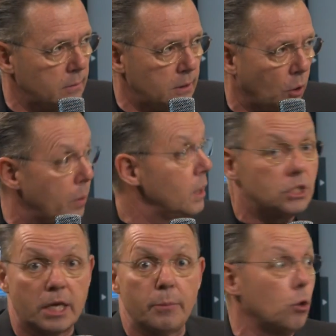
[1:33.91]
you know,
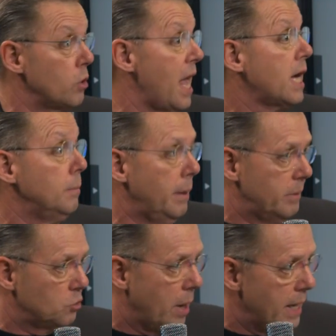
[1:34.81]
let's say we go to the HECM
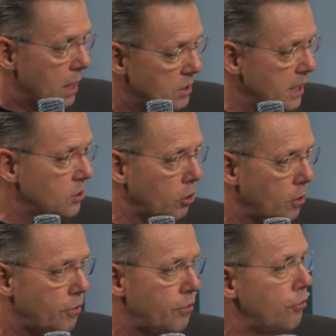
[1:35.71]
limits right now,
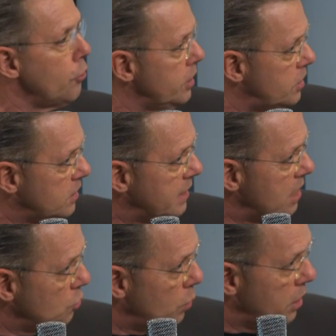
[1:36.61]

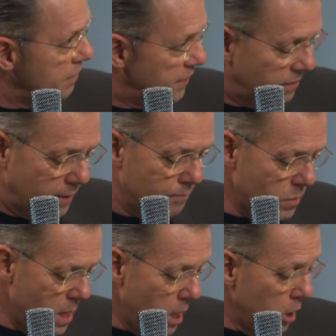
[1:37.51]
636,150.
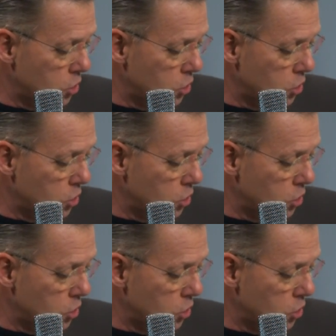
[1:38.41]
Correct.